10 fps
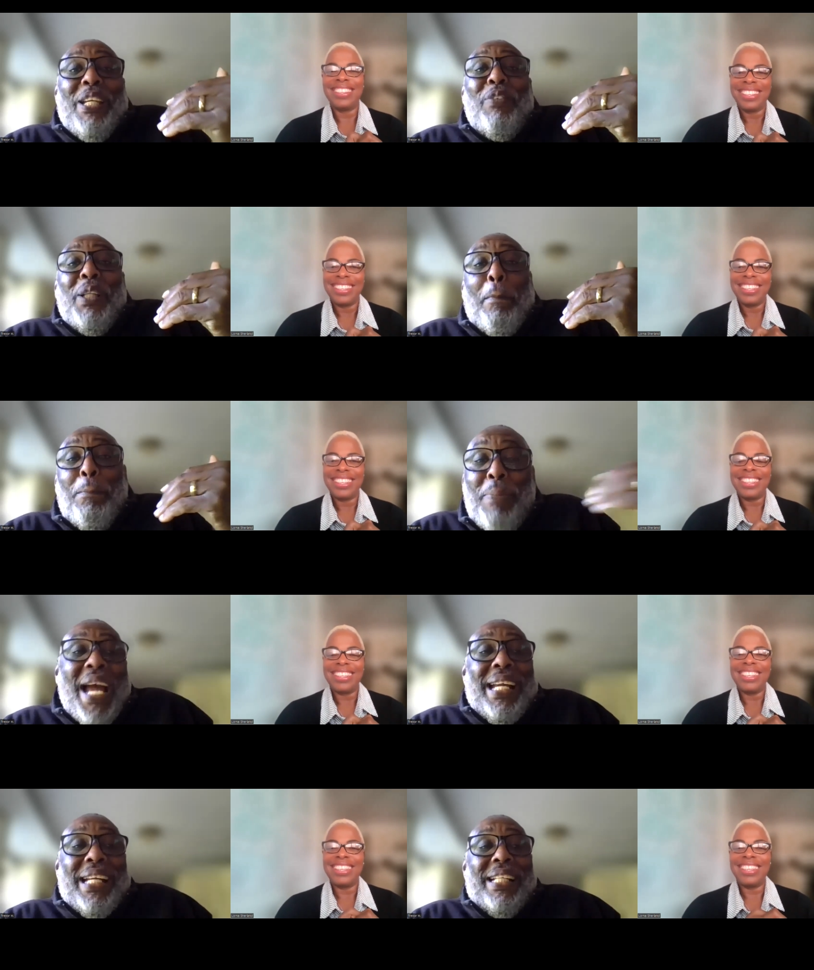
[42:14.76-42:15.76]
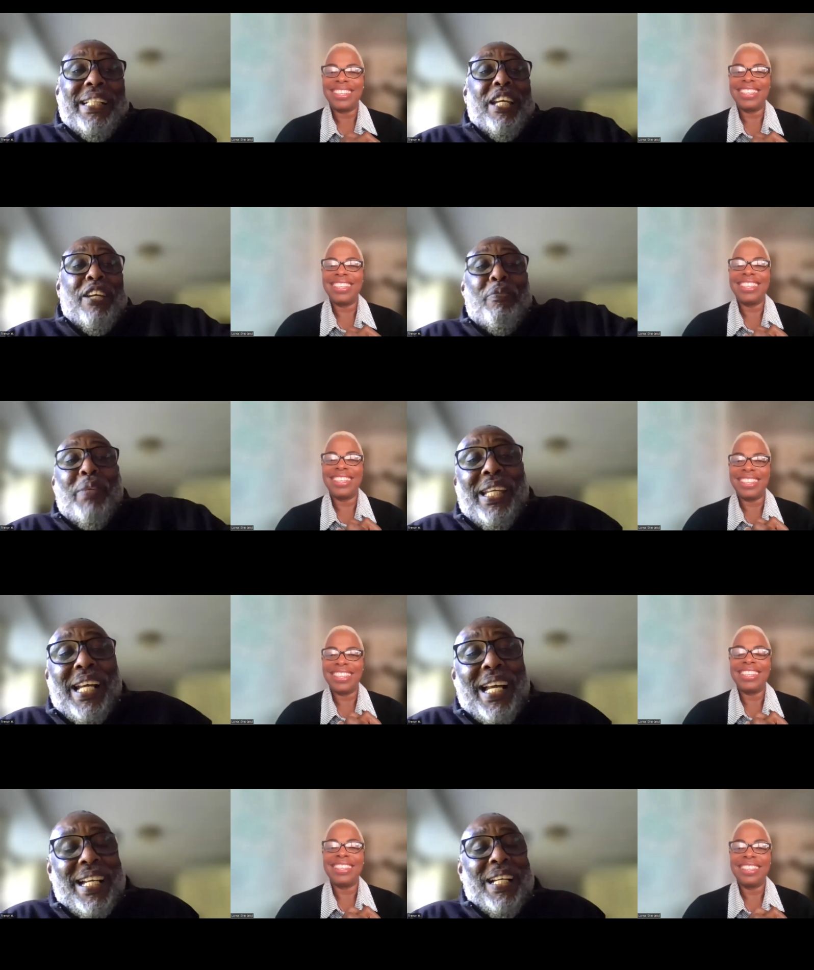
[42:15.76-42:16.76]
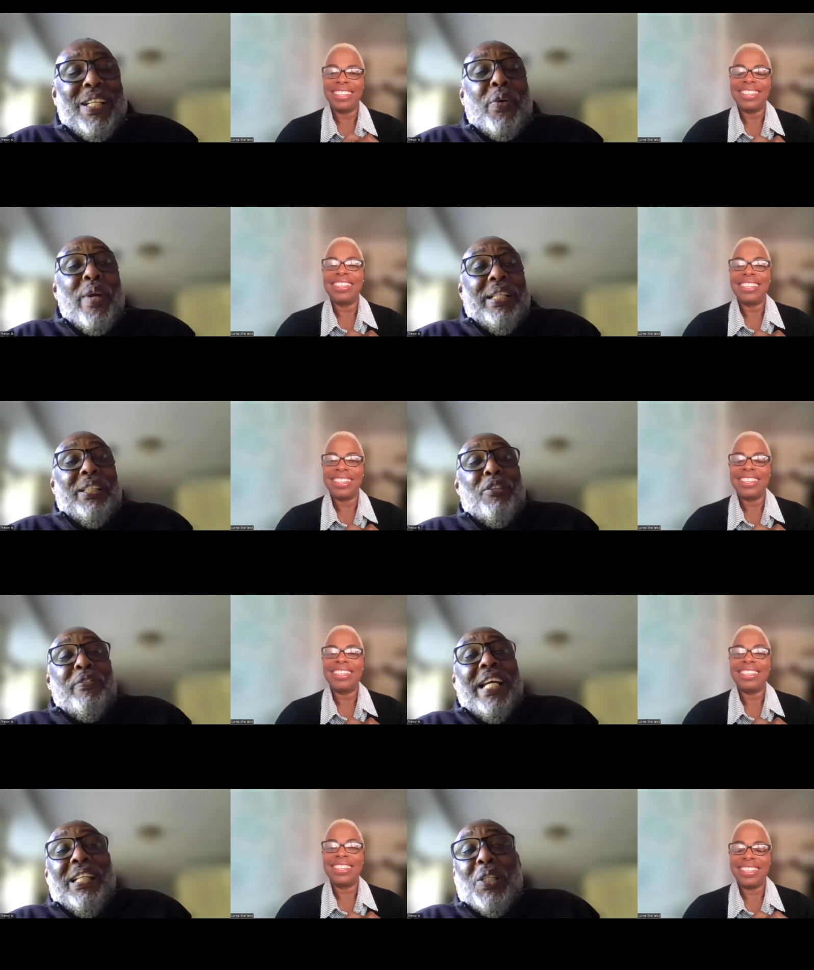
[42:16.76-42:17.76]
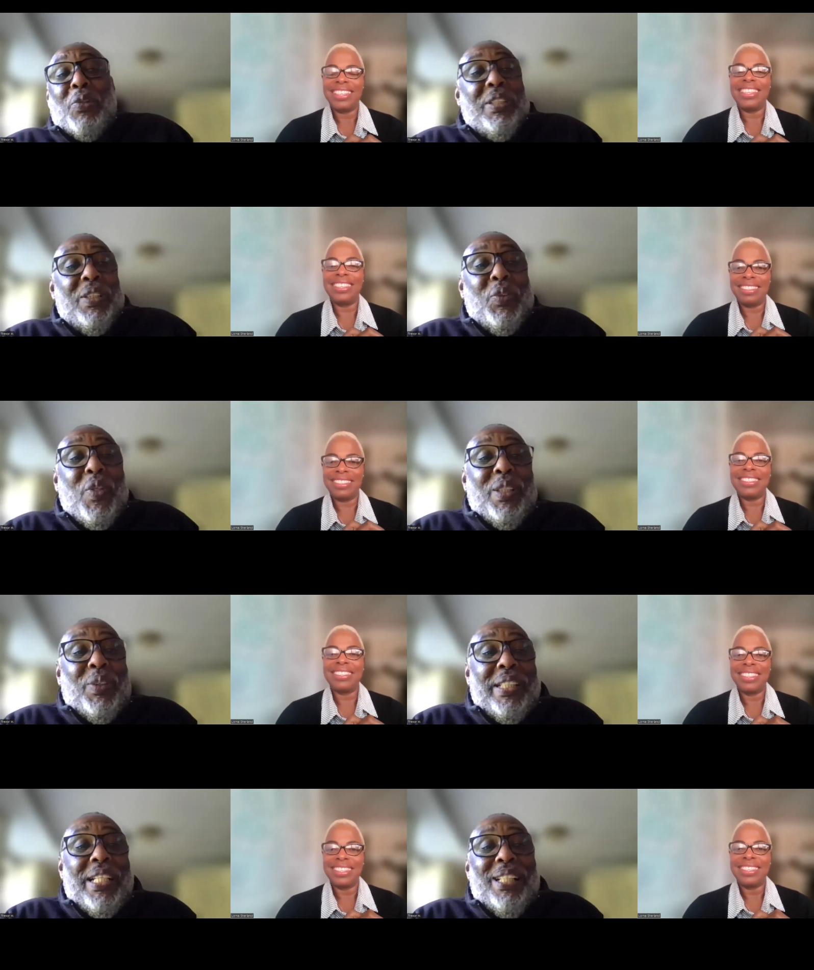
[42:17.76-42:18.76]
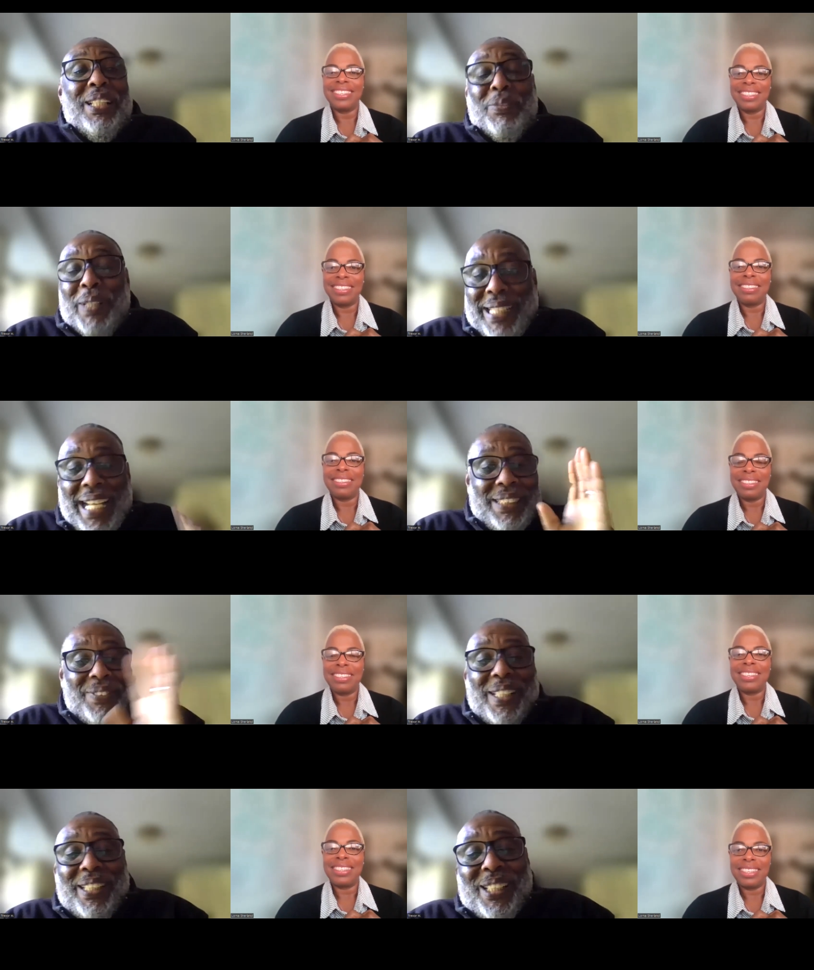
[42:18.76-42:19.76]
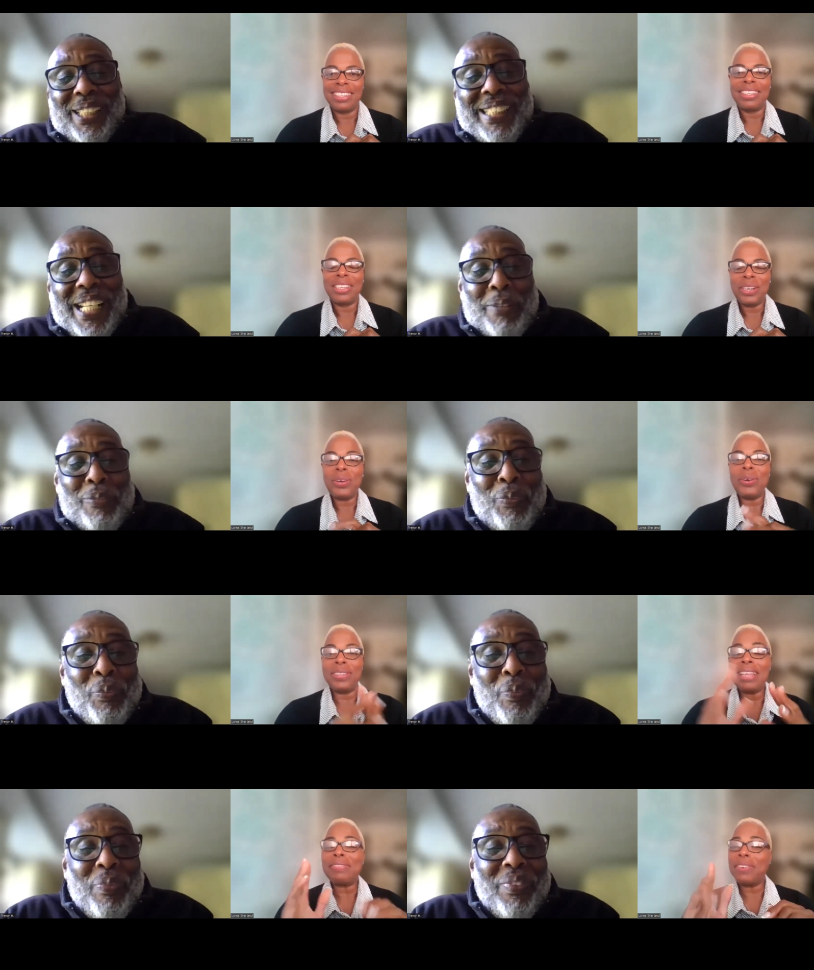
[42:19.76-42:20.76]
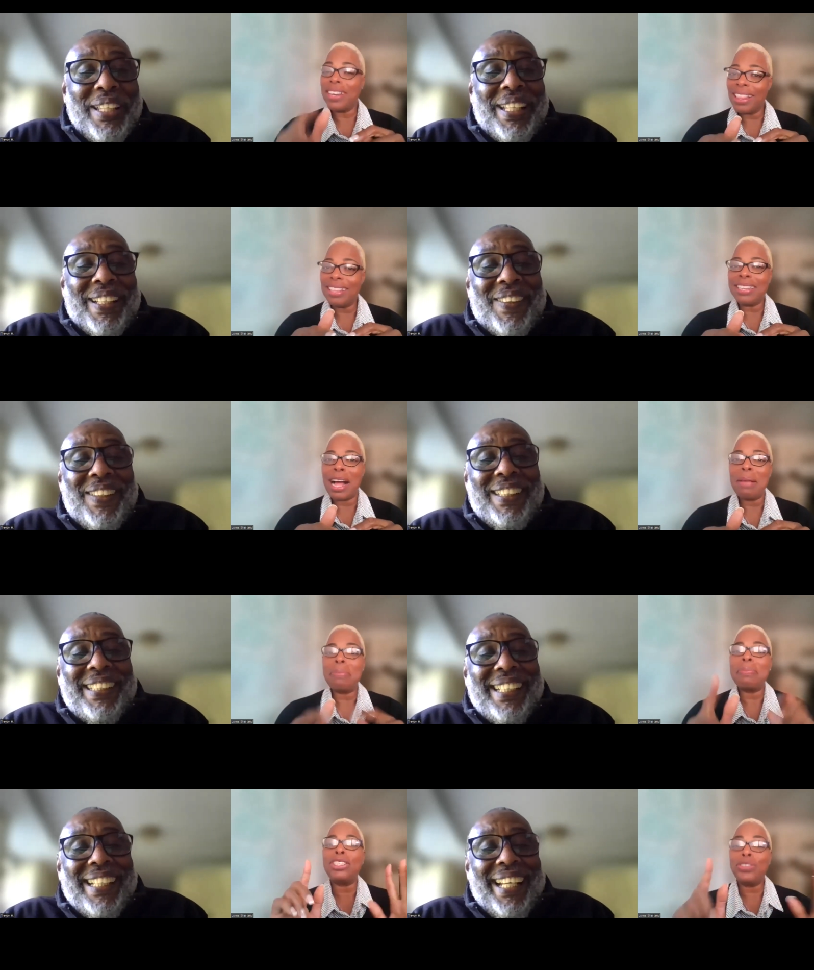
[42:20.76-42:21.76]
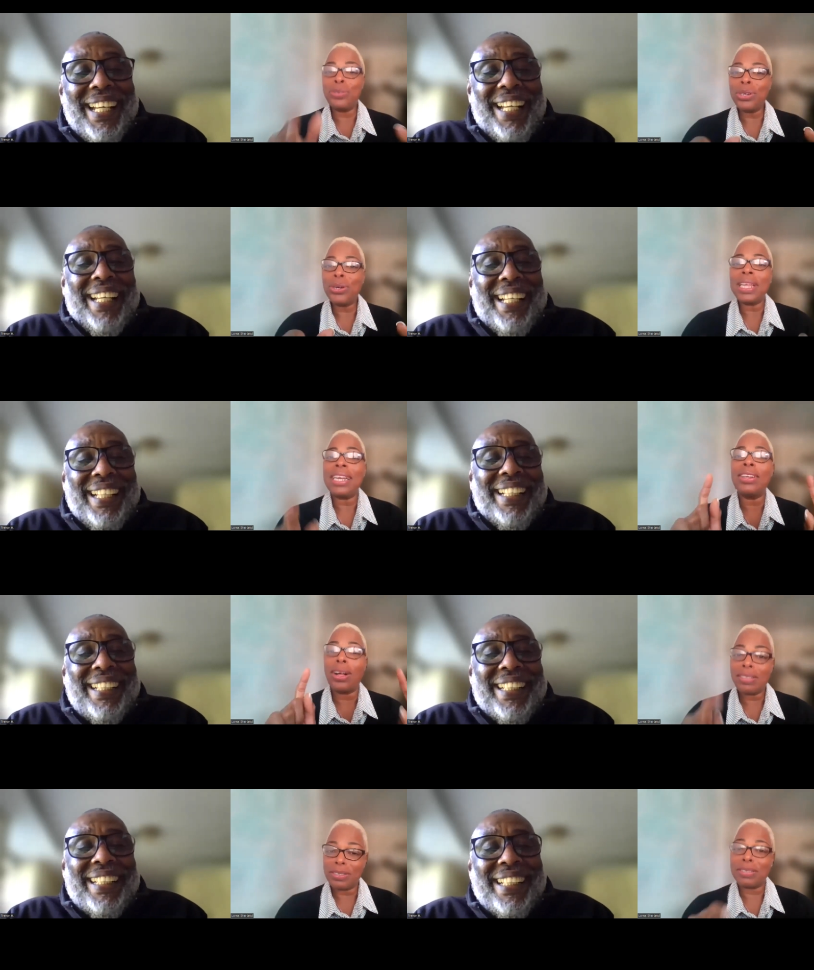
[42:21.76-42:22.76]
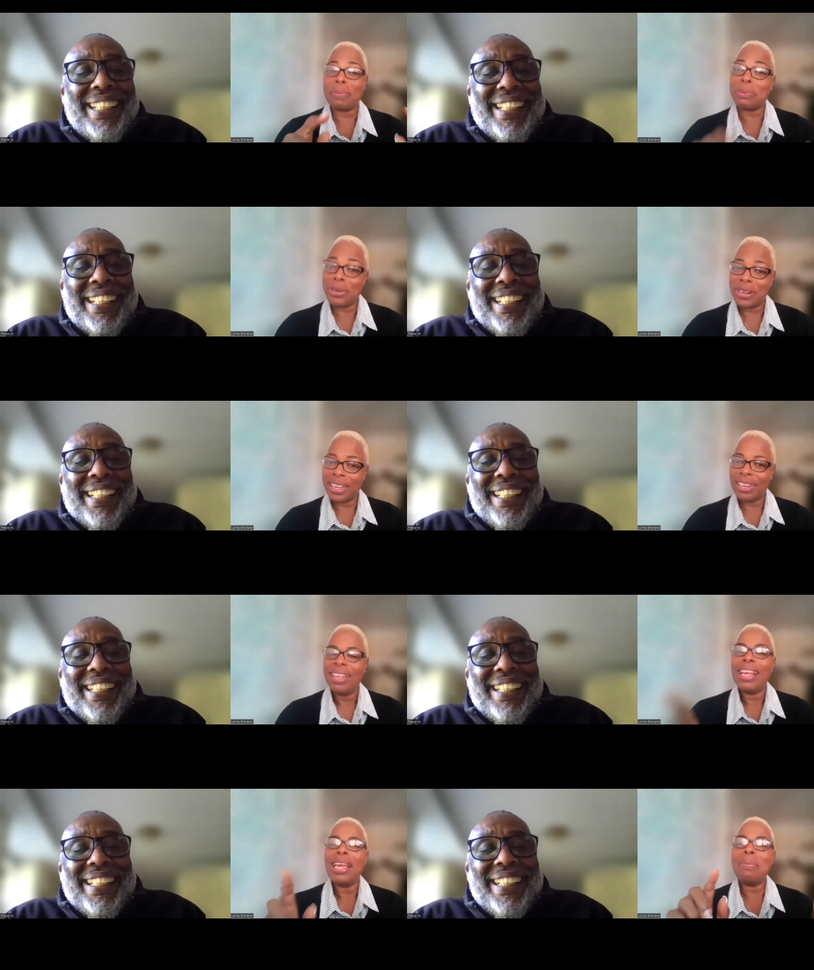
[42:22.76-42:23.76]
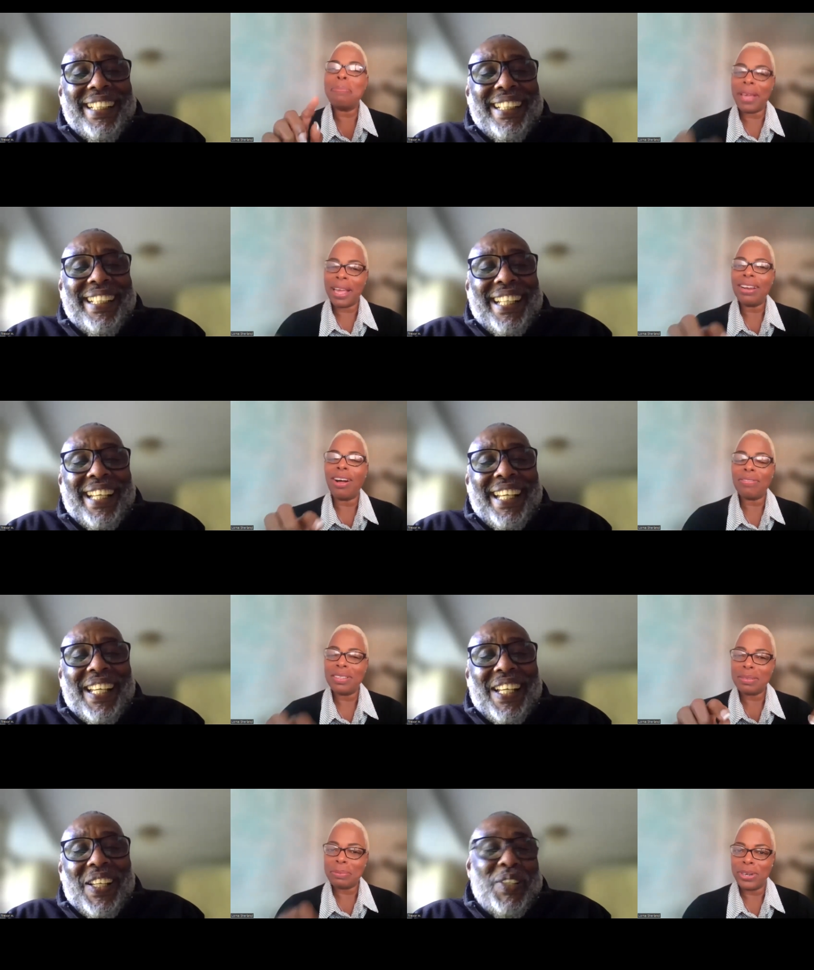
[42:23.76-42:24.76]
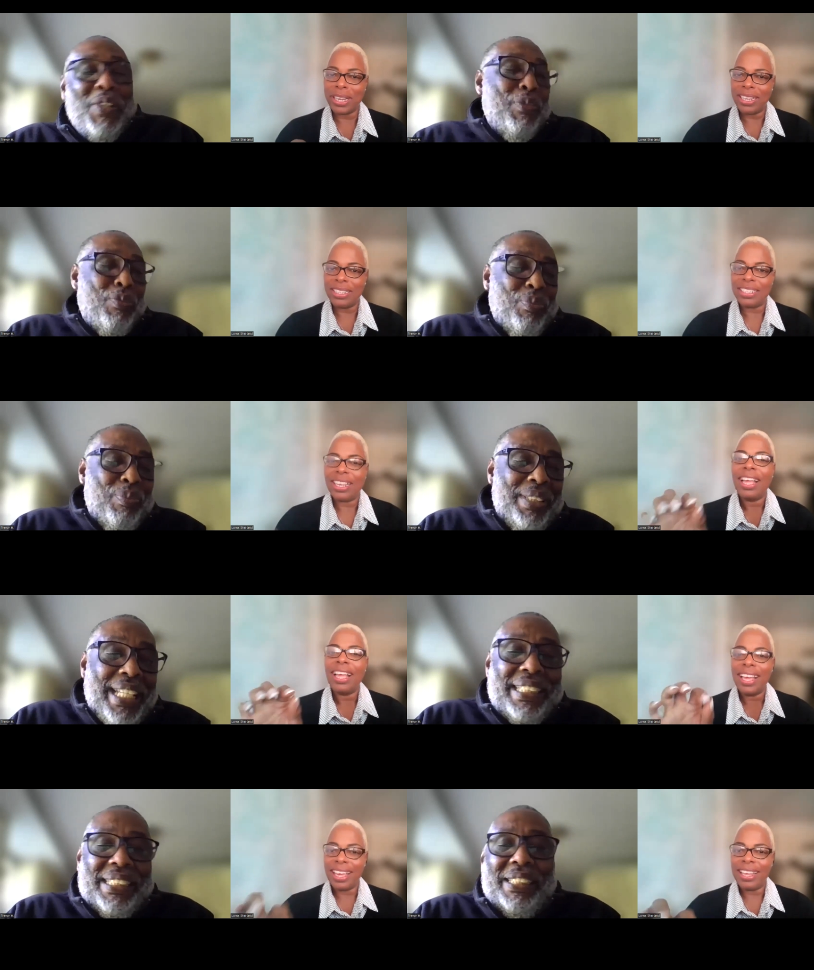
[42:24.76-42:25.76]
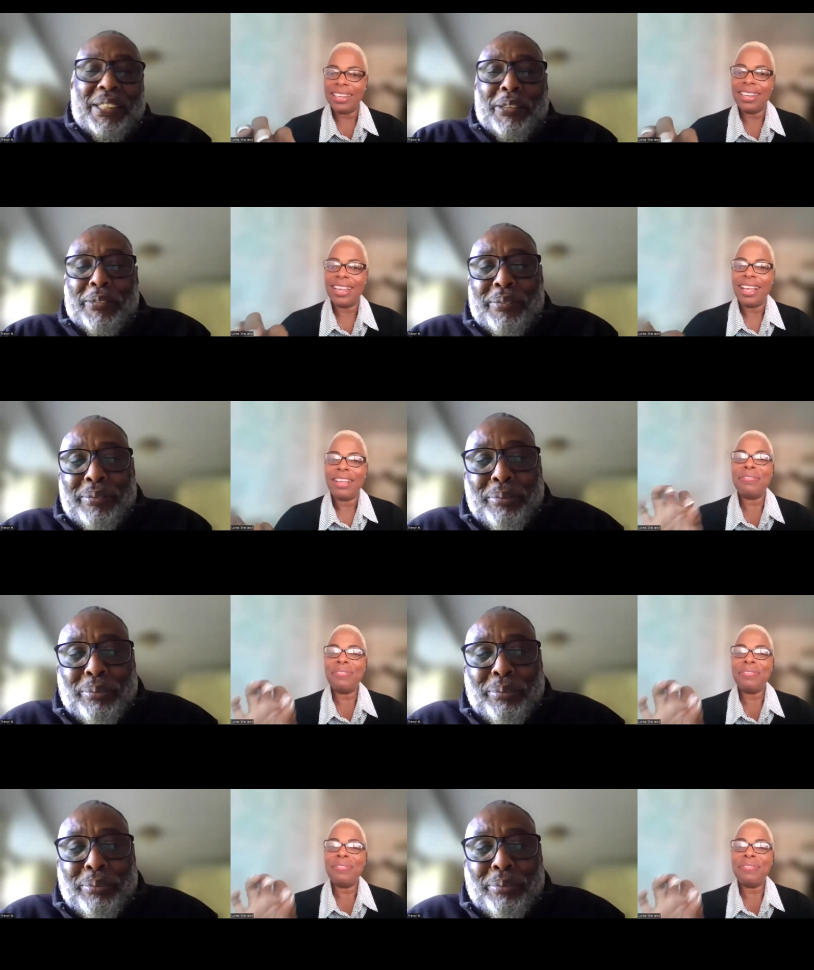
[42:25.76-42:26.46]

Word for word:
Speaker 1: even the bank gave me a, a credit of $9200 but that's for another time
Speaker 2: that's yeah. for another time but do know that it also supported him paying off this mortgage yes. in